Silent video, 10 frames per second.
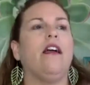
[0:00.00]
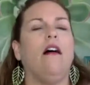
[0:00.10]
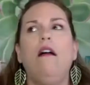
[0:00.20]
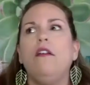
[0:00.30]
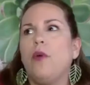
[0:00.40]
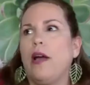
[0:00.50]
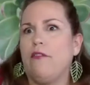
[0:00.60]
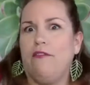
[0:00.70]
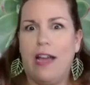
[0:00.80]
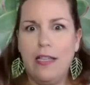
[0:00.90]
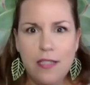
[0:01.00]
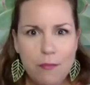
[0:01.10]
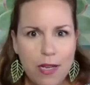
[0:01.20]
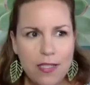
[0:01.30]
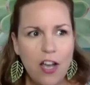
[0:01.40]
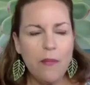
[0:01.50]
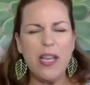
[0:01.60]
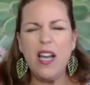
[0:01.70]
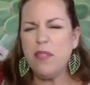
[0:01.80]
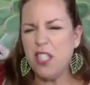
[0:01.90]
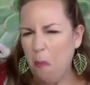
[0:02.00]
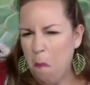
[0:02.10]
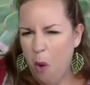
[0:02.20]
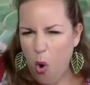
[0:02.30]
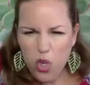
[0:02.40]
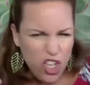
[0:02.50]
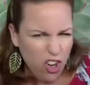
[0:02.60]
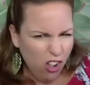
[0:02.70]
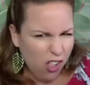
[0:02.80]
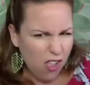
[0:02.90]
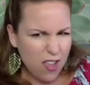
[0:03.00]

oh, do I invest in myself? It becomes an emotional